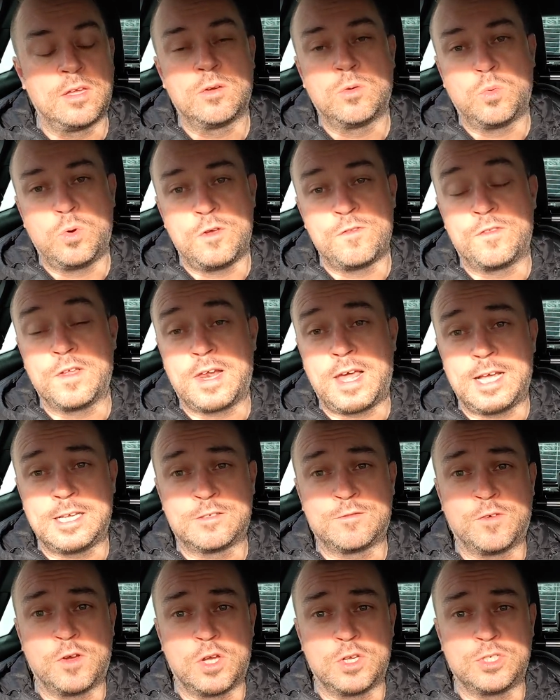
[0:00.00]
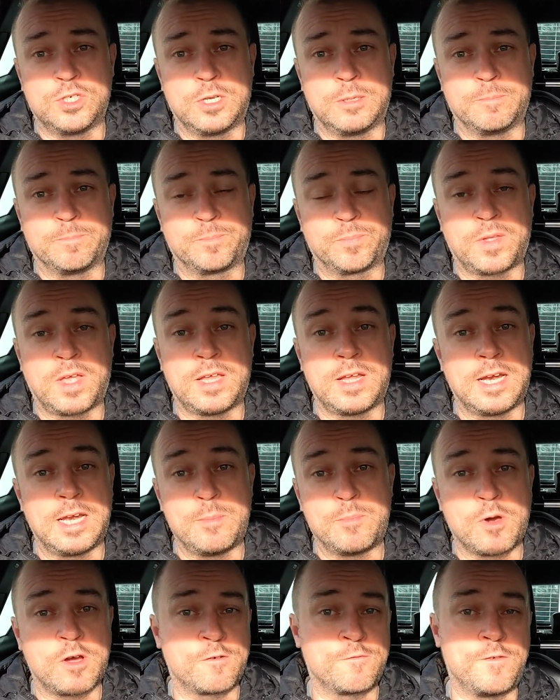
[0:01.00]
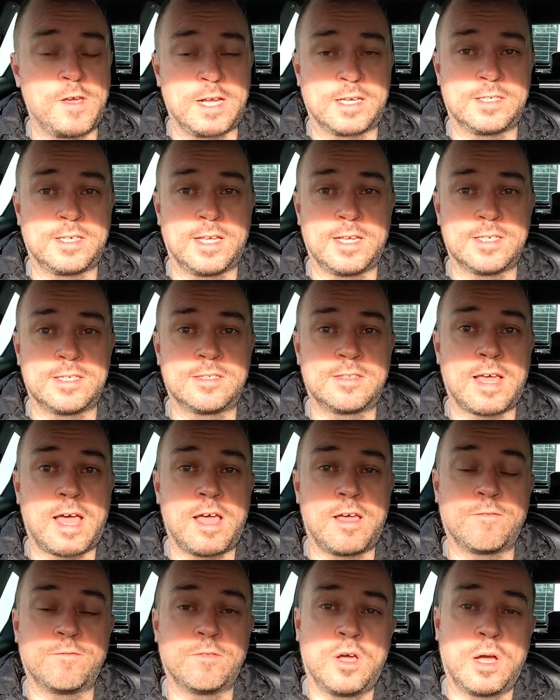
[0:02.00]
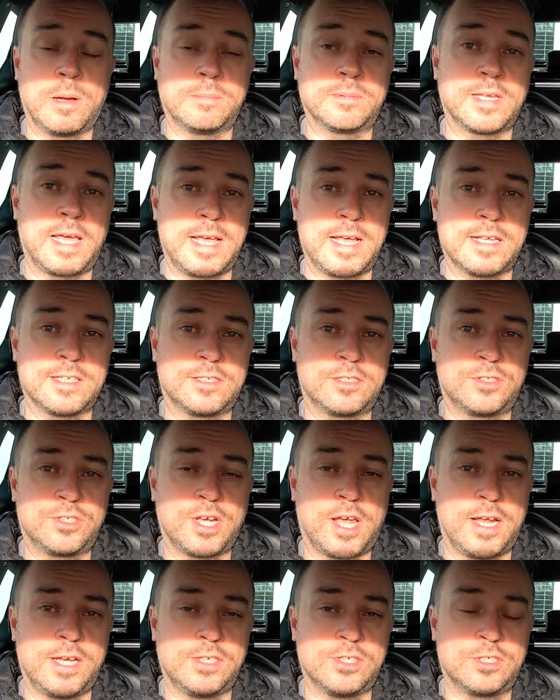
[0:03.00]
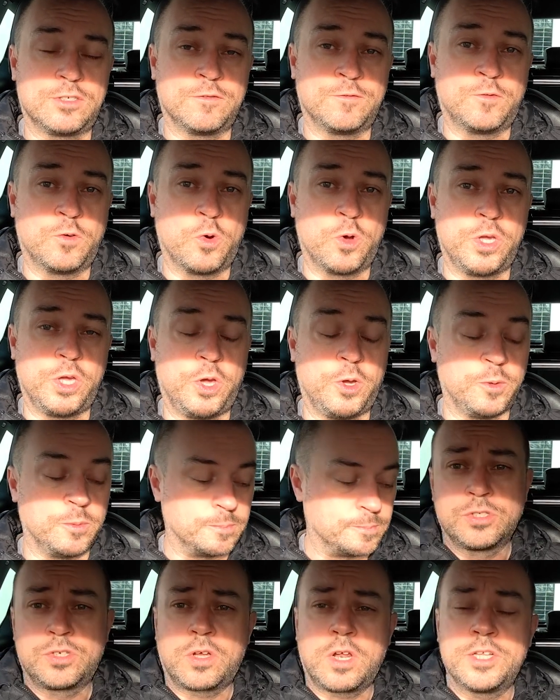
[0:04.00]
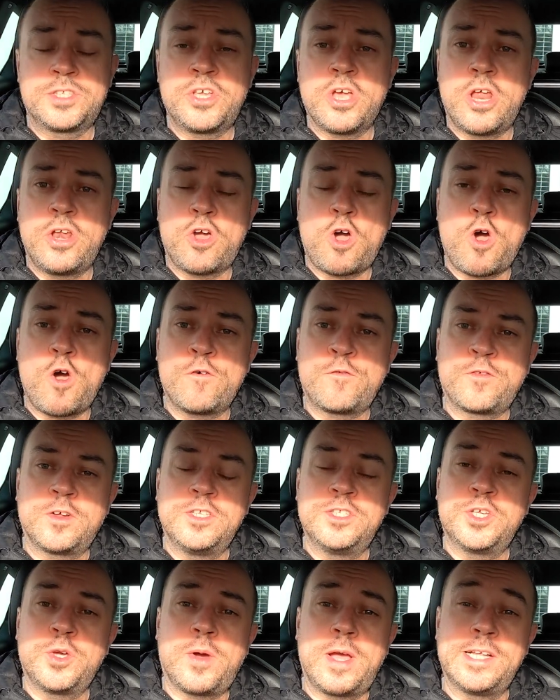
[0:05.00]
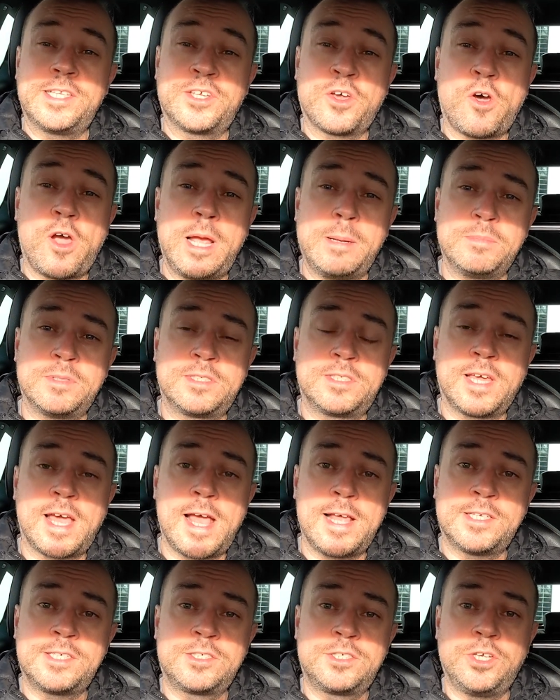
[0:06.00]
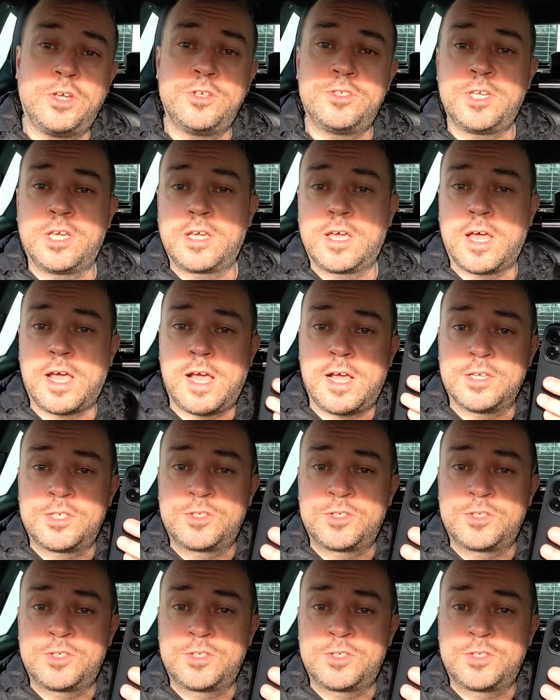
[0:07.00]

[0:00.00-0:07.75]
with the latest version, and any bug fixes that update has changed for you. So I'm going to turn it off and do a timed test using a